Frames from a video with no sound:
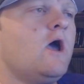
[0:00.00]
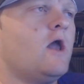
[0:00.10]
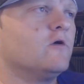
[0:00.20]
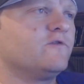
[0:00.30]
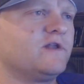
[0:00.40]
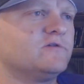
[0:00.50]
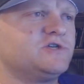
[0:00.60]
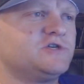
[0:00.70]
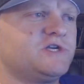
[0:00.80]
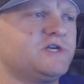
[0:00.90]
Another thing that
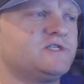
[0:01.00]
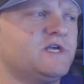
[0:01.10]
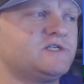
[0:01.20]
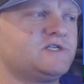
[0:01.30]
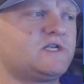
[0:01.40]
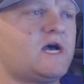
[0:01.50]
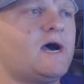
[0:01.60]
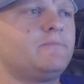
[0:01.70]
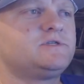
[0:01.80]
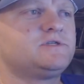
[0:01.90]
was interesting is they
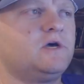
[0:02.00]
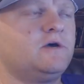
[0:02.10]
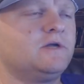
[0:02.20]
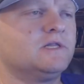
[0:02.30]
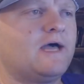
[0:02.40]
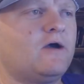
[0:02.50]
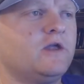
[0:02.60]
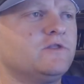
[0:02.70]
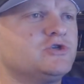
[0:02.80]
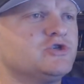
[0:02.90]
stopped um,
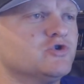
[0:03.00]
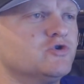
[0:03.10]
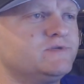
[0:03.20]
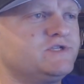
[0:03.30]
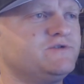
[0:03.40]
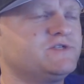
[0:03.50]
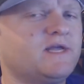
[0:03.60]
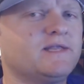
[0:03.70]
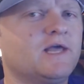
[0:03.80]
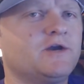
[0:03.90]
allowing the troops to
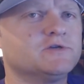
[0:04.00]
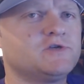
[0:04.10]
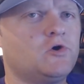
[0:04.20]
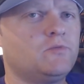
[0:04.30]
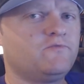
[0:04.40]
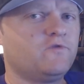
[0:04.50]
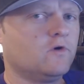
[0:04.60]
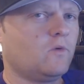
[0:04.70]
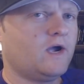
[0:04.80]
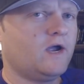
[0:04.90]
send letters home
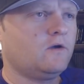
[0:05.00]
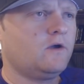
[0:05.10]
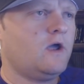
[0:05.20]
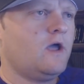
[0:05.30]
for a while,